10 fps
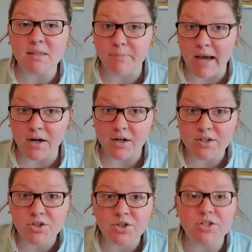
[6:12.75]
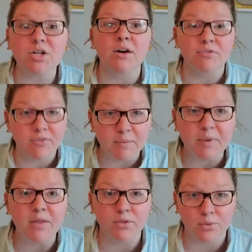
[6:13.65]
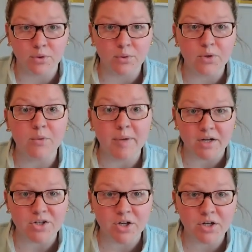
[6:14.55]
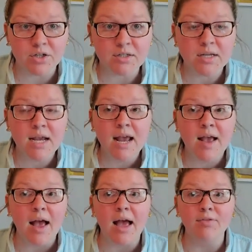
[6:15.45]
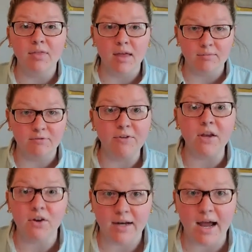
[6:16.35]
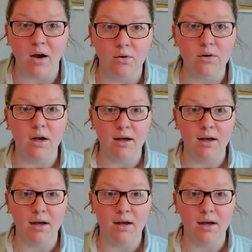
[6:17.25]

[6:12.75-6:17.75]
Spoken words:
better to just start flipping through your pictures and figuring out